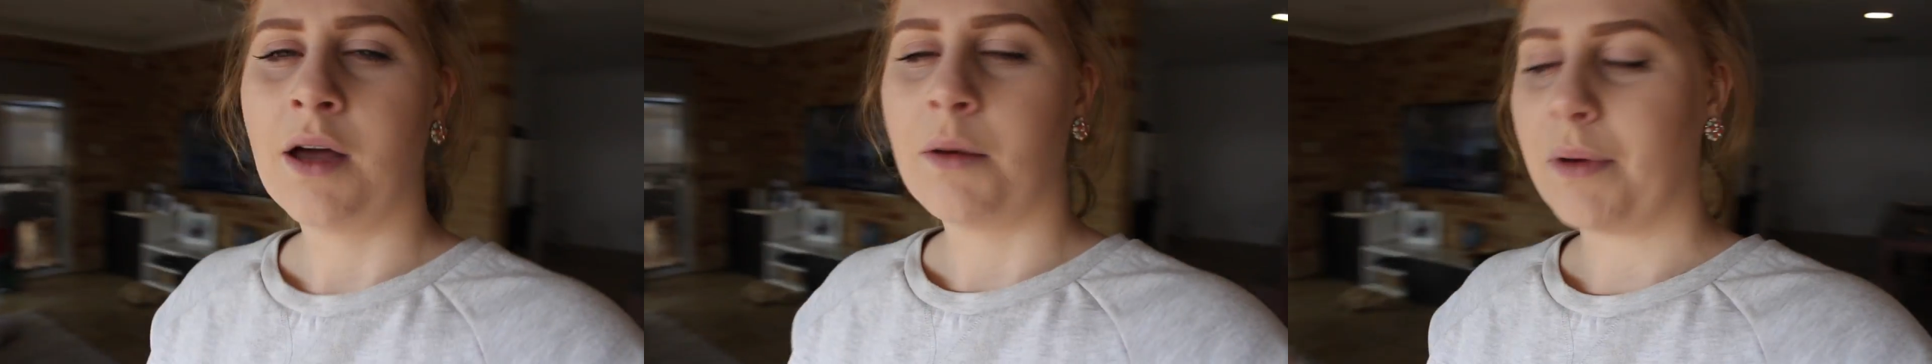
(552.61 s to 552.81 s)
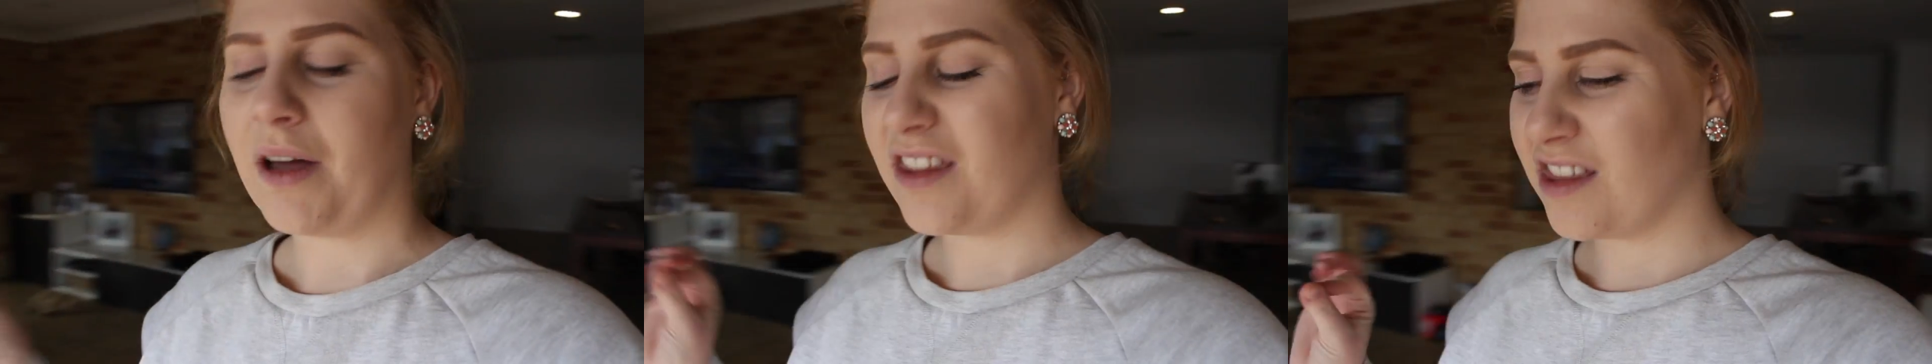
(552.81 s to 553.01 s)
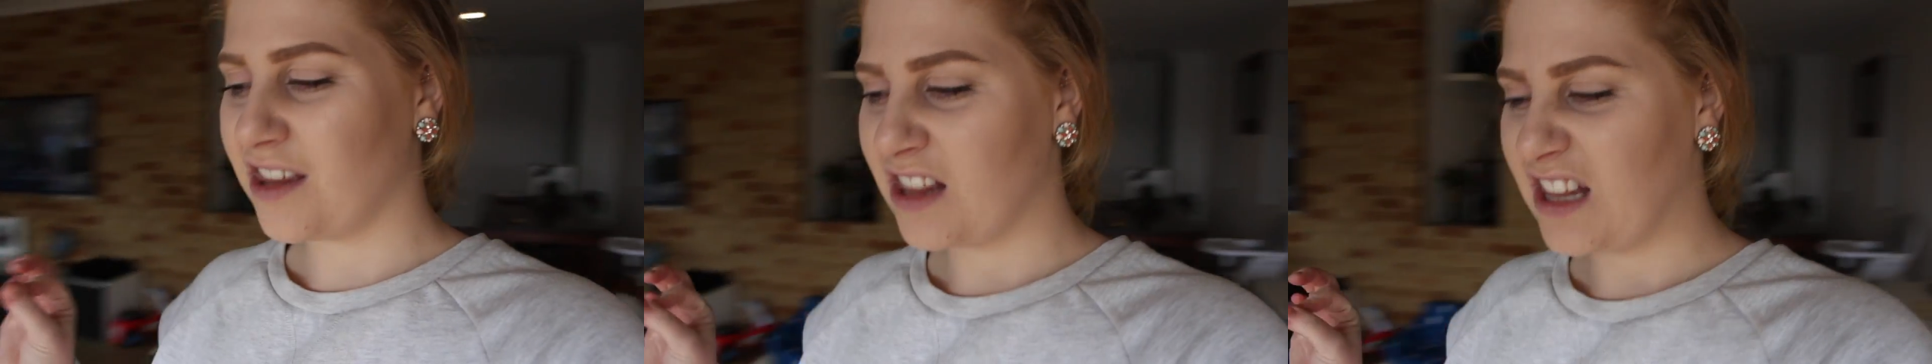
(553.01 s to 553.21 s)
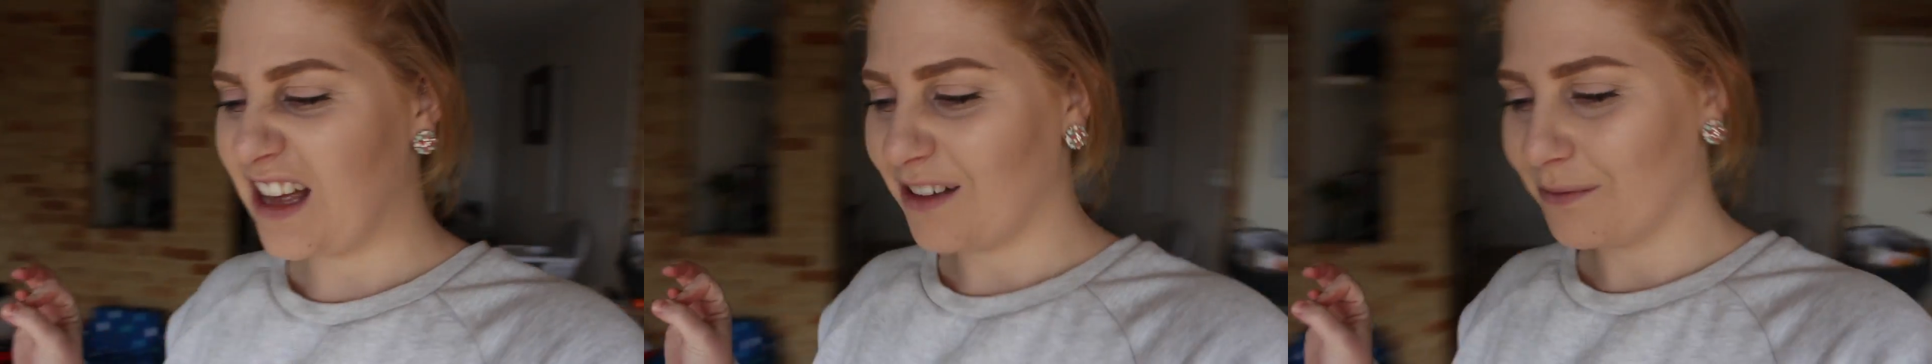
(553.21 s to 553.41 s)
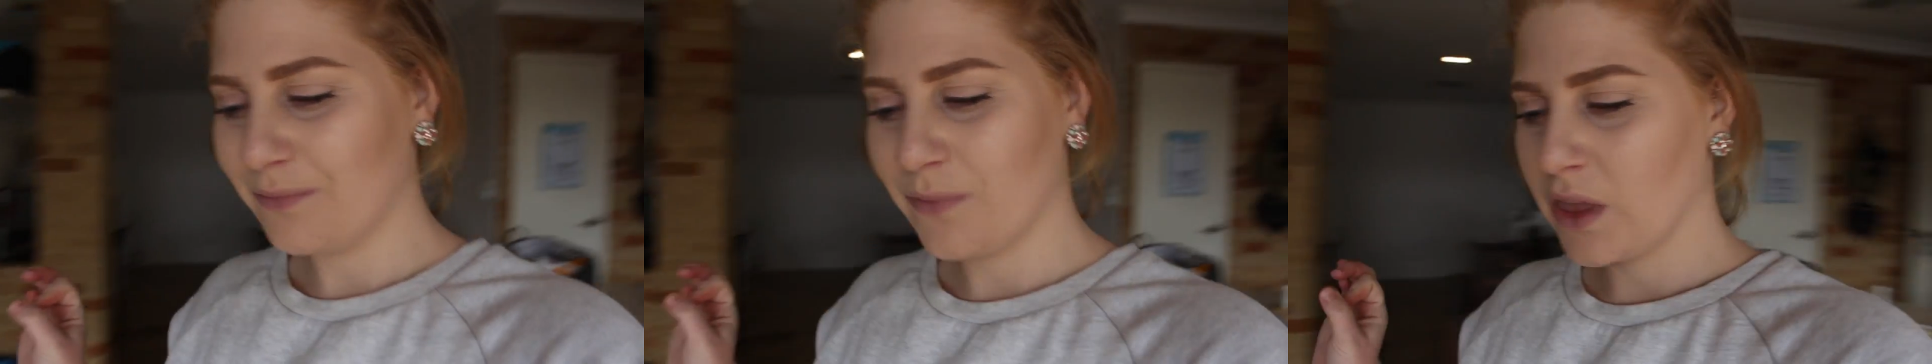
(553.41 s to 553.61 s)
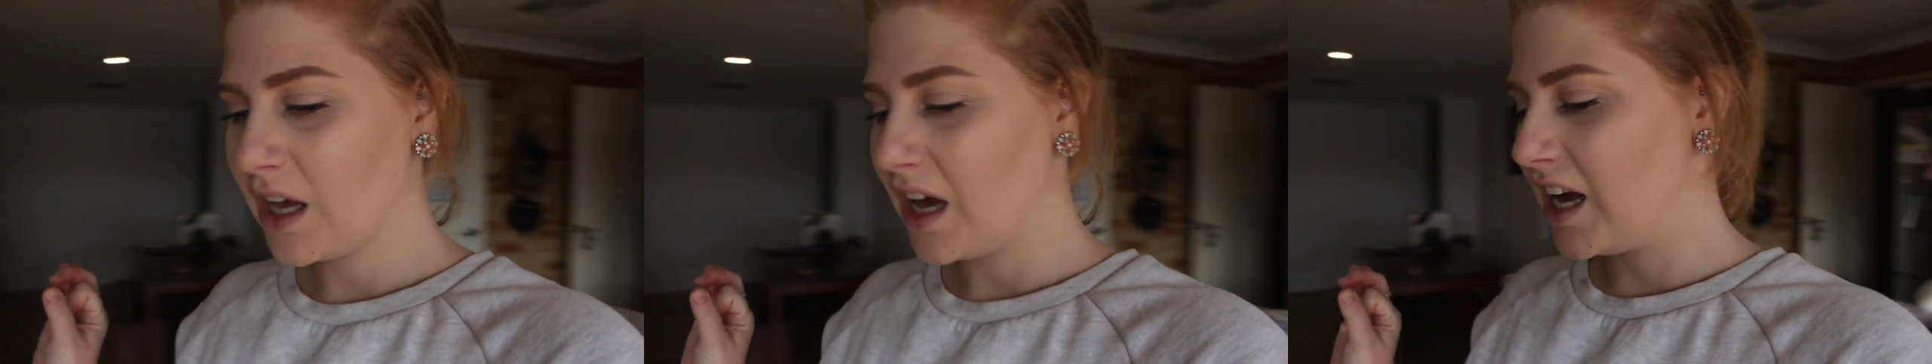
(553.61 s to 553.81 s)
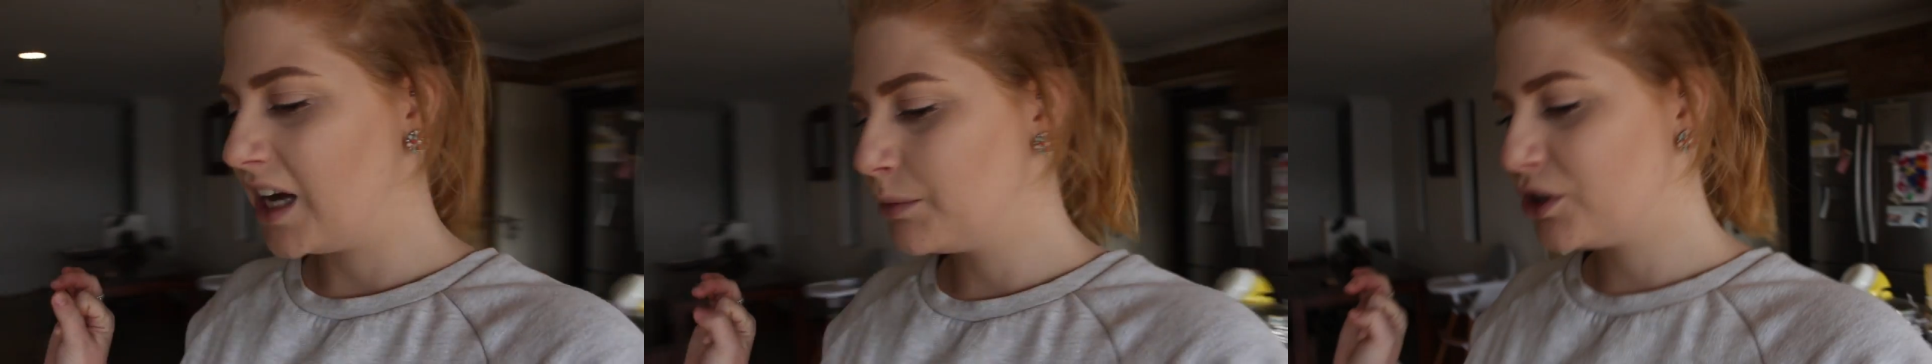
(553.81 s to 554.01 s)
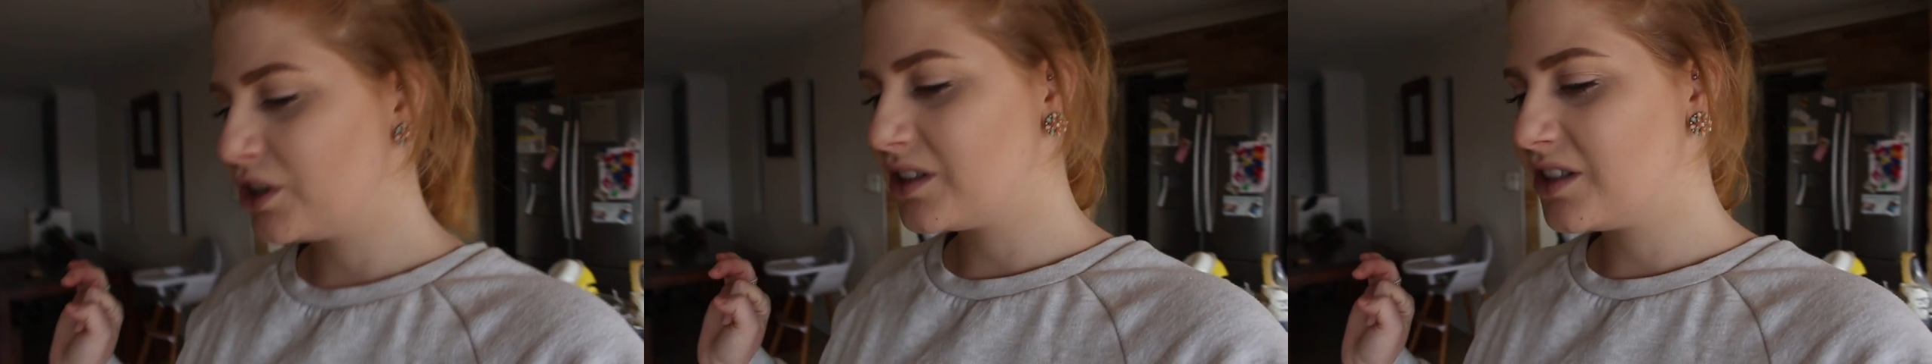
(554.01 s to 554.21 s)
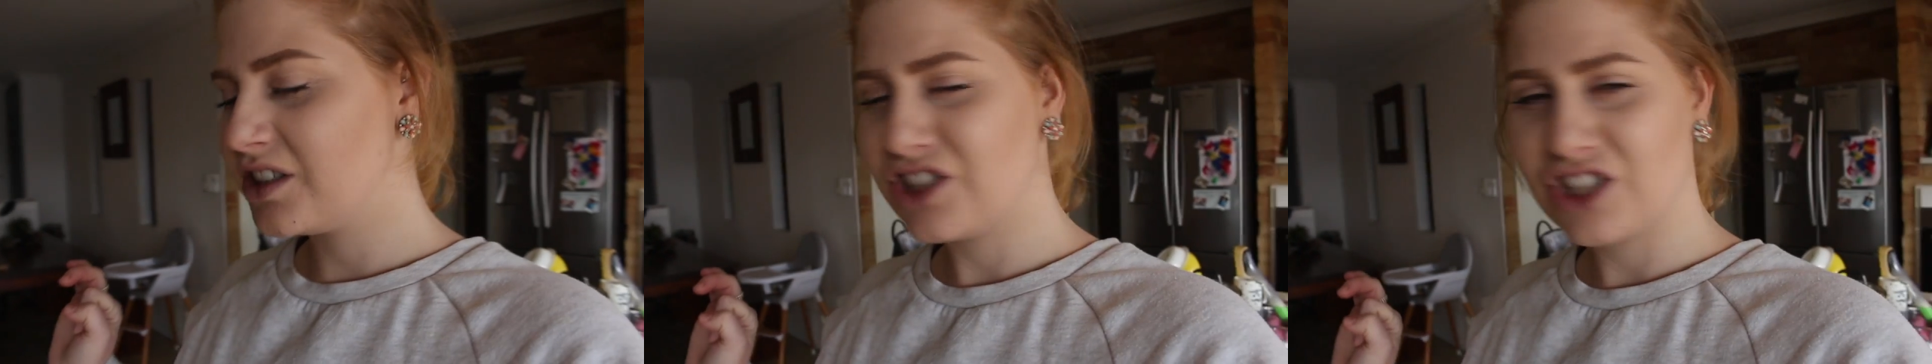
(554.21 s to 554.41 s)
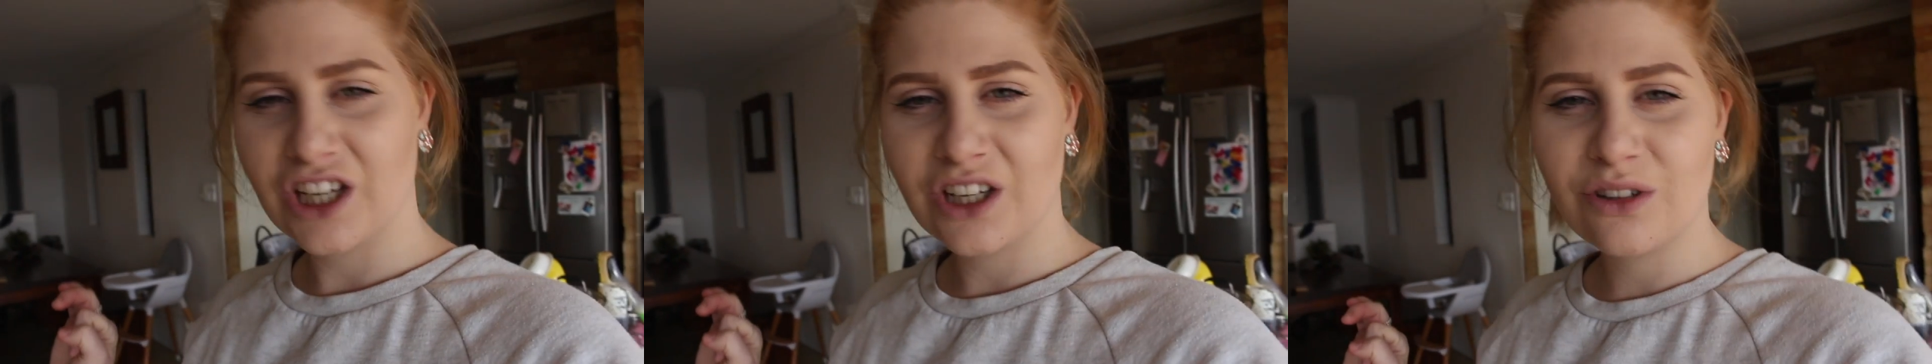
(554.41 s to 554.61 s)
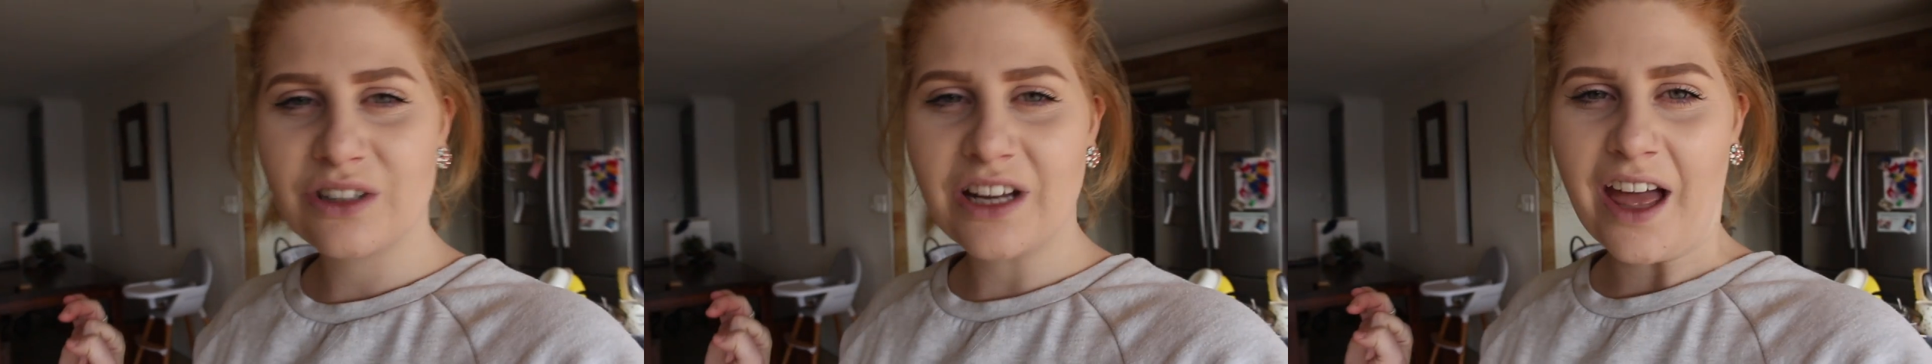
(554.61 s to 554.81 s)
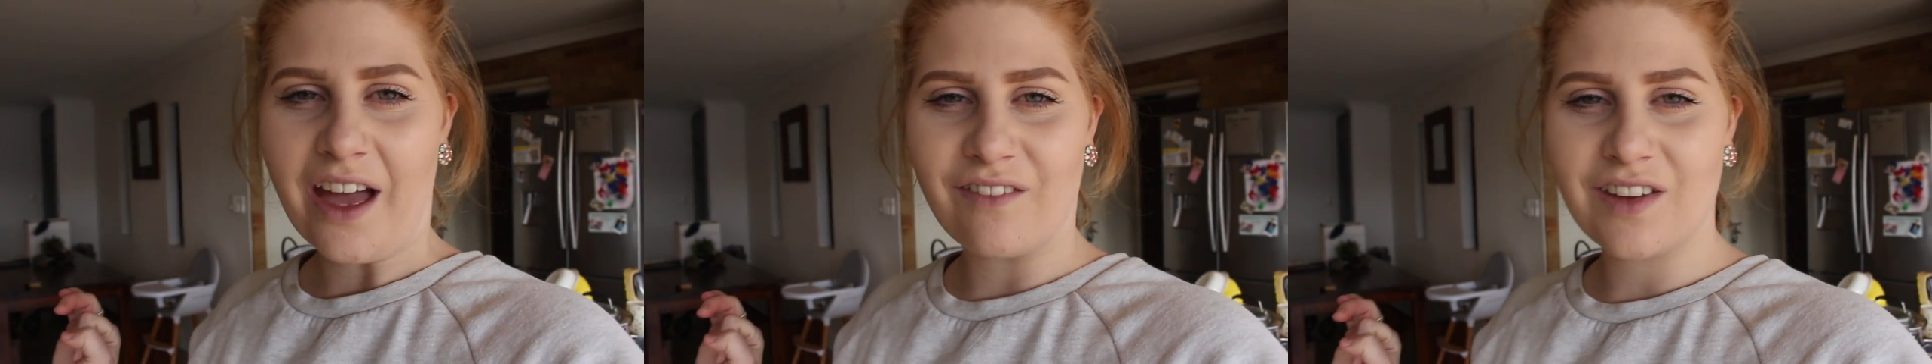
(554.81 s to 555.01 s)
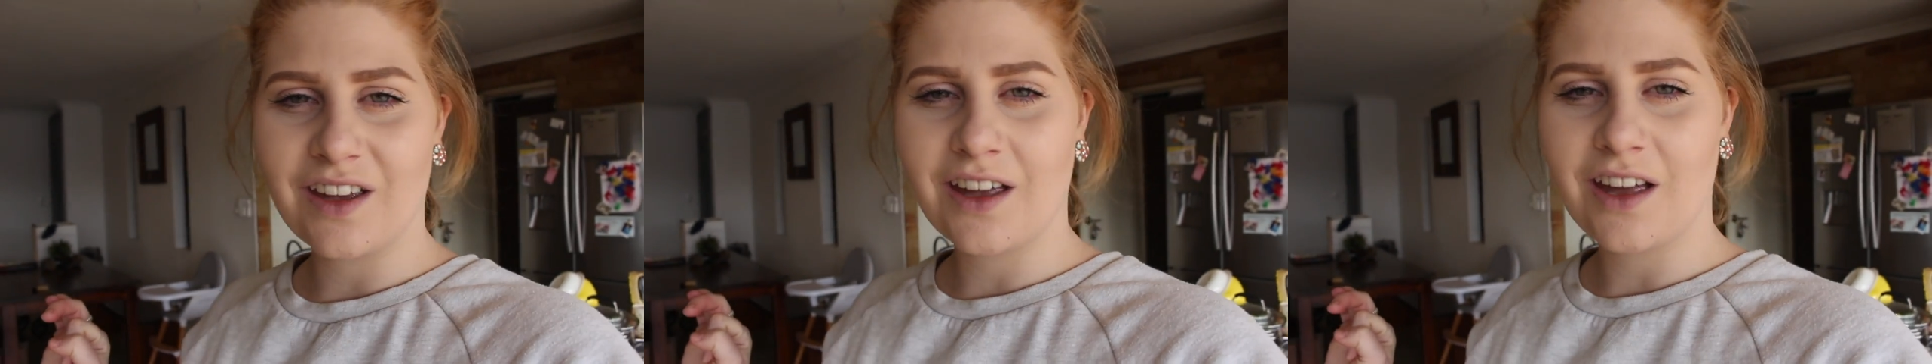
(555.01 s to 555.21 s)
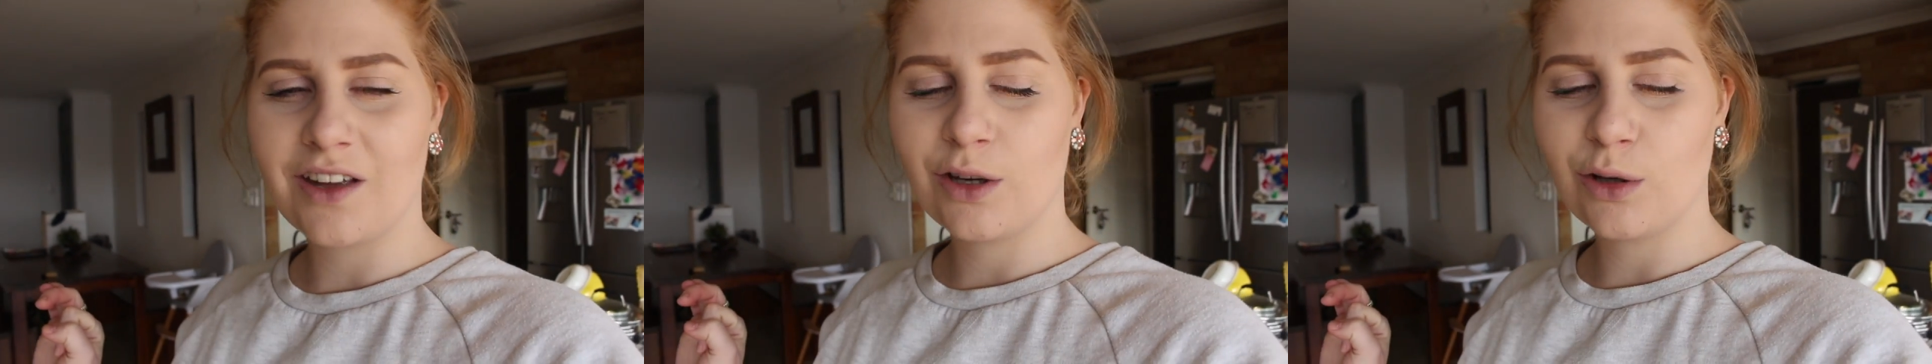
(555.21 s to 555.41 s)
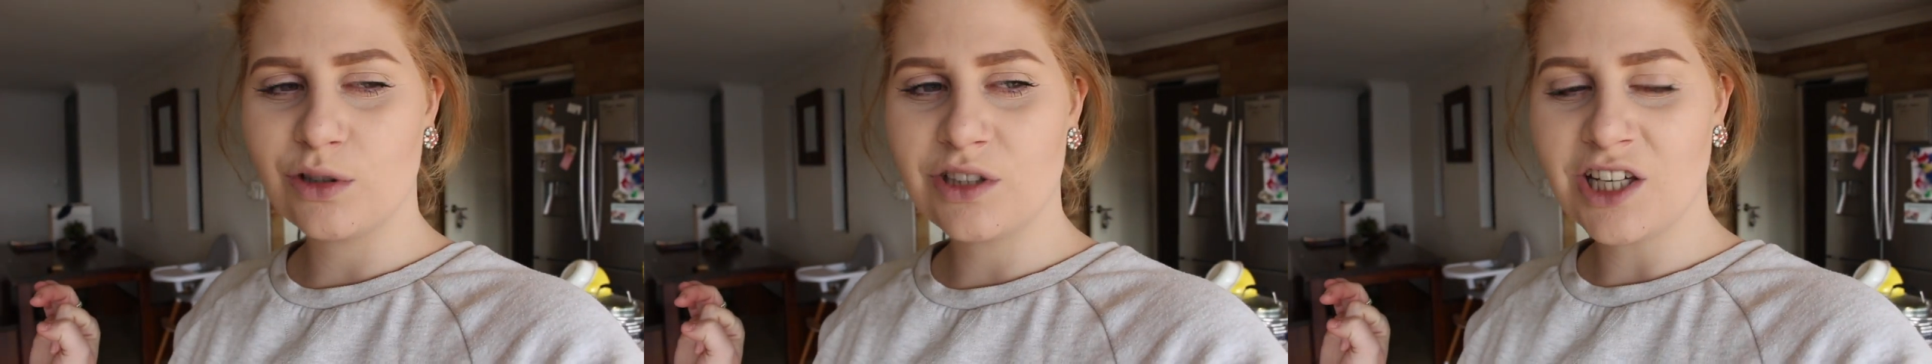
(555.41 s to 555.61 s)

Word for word: But other than that, I'm just chilled having a good